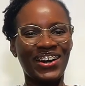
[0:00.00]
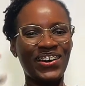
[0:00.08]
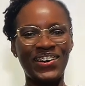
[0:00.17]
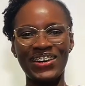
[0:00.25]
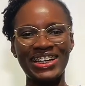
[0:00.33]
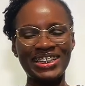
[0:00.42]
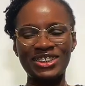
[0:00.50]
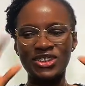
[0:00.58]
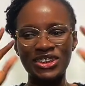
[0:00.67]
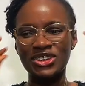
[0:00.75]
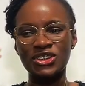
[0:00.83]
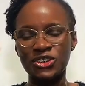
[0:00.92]
Or he
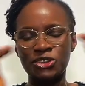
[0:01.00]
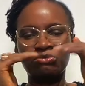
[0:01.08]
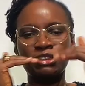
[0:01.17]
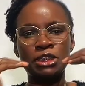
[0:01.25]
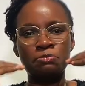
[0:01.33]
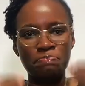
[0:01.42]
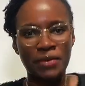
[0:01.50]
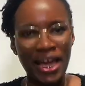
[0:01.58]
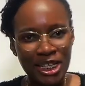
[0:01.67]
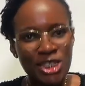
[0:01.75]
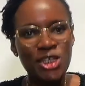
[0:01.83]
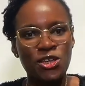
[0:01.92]
doesn't just
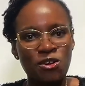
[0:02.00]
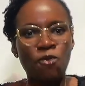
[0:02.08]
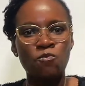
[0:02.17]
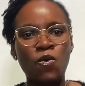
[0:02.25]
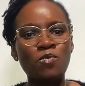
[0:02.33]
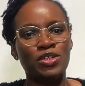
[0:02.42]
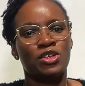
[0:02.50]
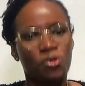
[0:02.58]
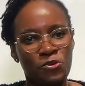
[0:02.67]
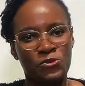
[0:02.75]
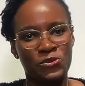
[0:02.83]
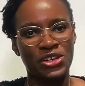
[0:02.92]
respect your
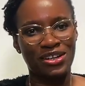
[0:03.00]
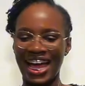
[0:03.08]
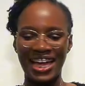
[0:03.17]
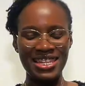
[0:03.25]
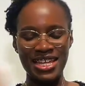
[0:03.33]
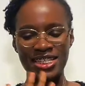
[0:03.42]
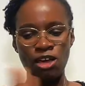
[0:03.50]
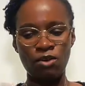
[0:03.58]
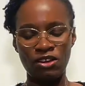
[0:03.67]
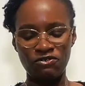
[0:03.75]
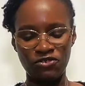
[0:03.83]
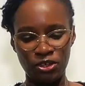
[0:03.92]
womanhood. Yeah, that's how
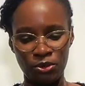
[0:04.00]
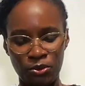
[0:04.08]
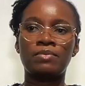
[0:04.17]
I feel.